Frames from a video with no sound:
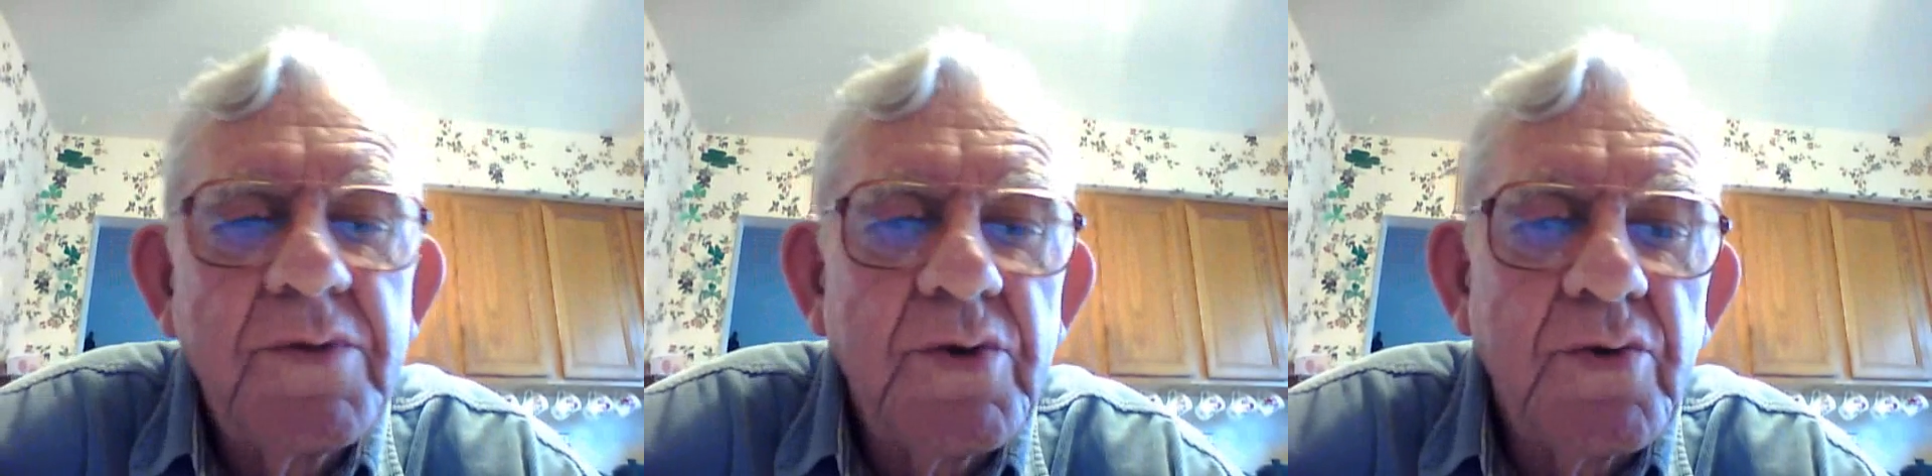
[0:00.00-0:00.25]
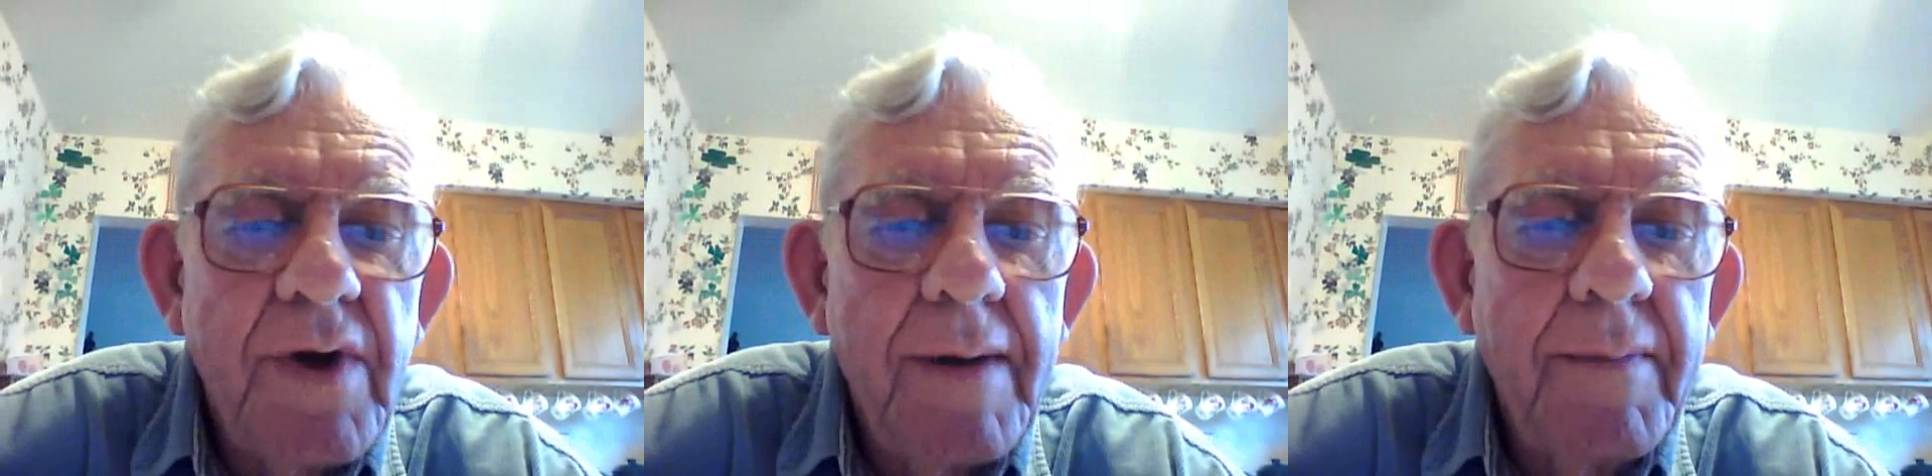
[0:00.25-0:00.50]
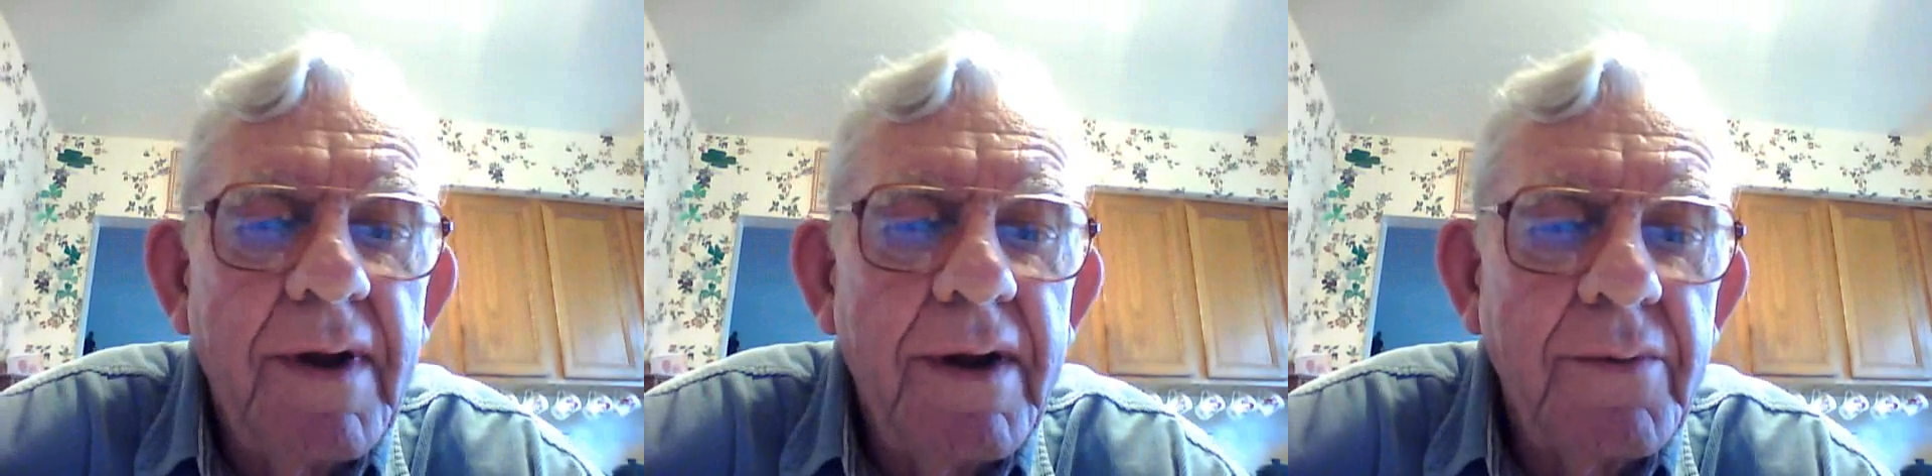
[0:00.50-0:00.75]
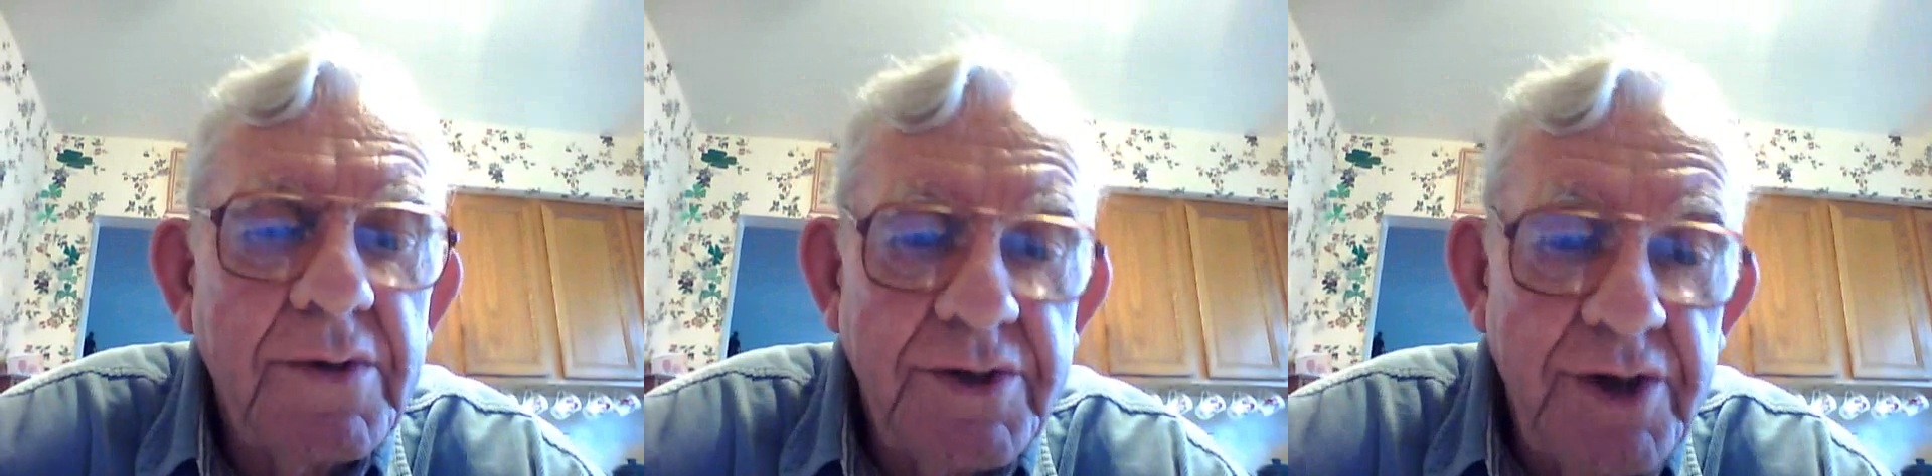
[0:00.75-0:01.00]
to
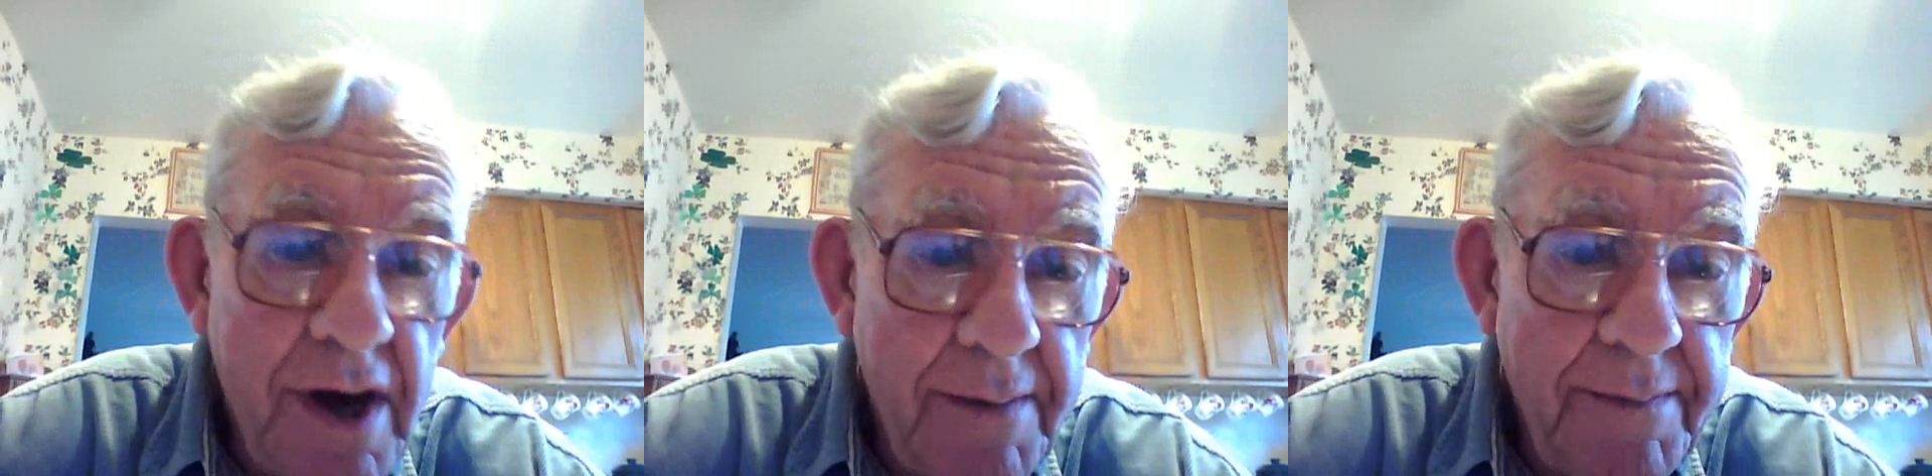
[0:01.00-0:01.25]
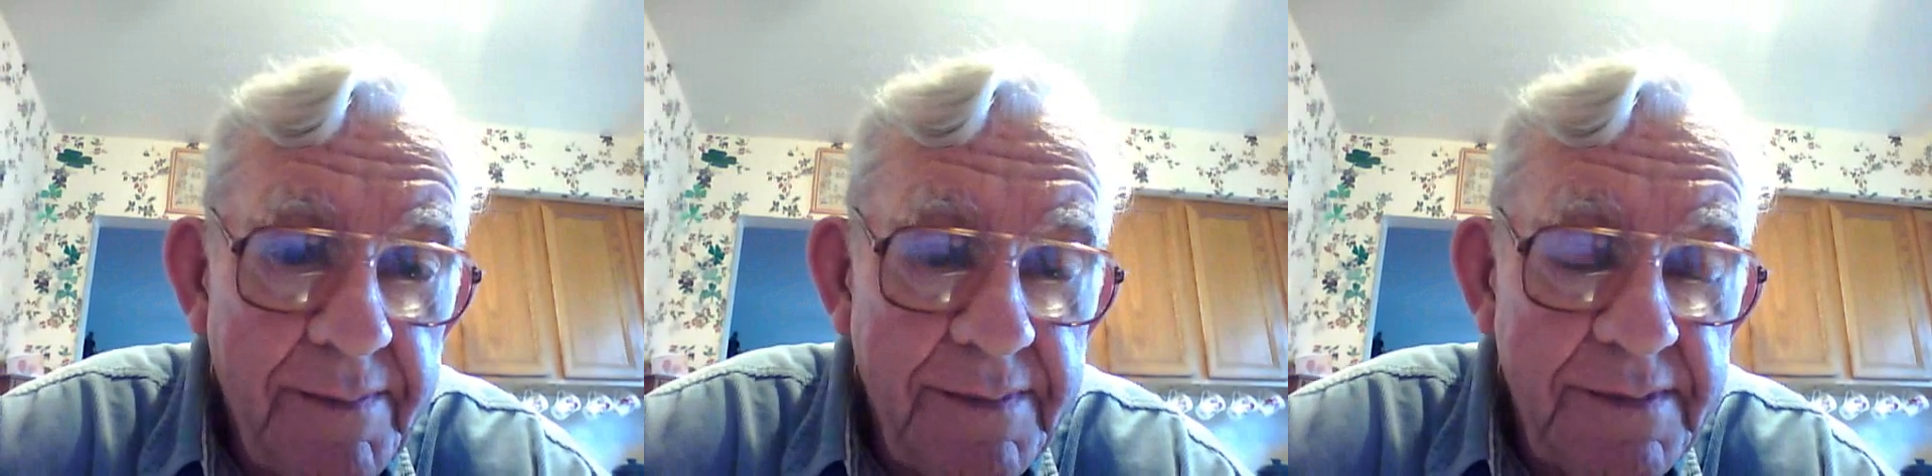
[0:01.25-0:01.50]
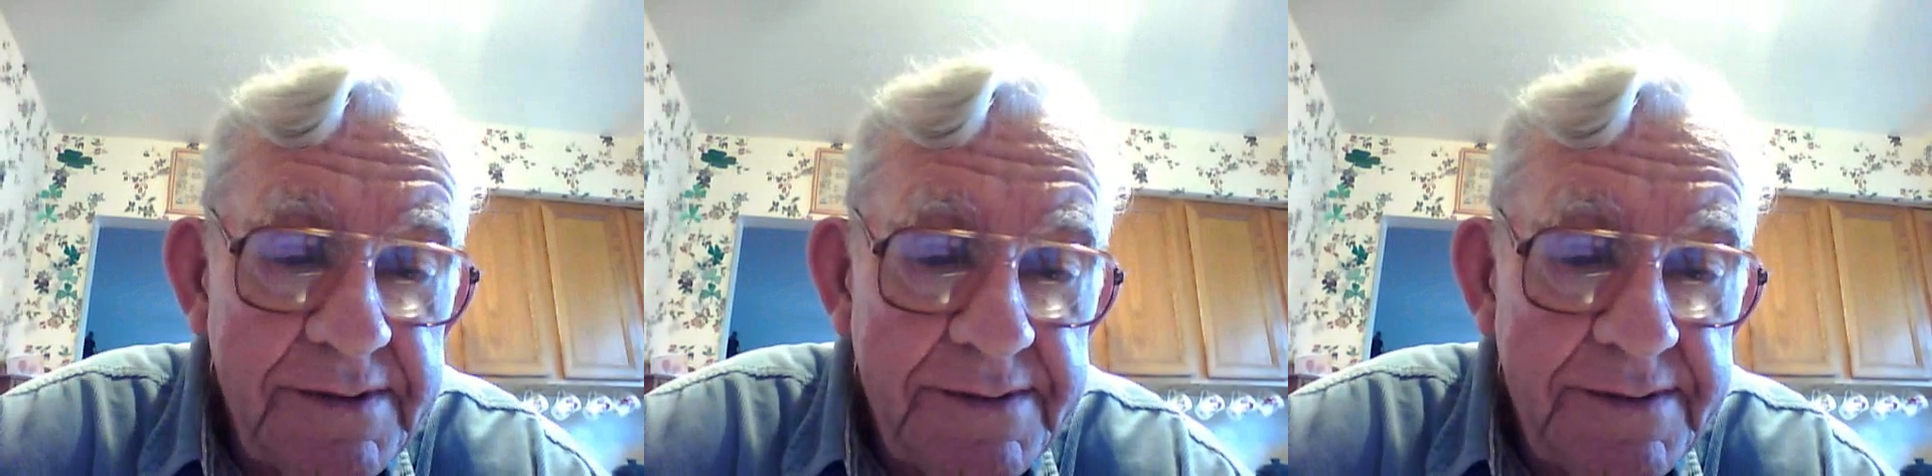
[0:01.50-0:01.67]
Rambling with Tom.